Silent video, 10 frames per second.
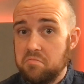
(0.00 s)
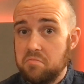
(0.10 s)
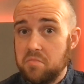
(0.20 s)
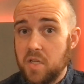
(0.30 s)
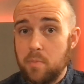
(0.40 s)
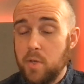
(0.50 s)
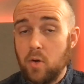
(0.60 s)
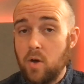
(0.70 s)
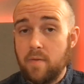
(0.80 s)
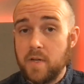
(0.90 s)
the
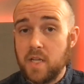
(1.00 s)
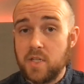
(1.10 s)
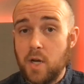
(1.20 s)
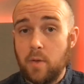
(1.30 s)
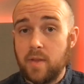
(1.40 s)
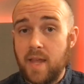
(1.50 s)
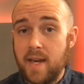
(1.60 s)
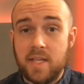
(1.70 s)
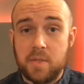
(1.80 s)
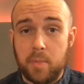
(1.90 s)
computer often doesn't know that that
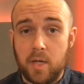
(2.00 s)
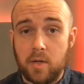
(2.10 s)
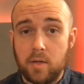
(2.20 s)
is a bug.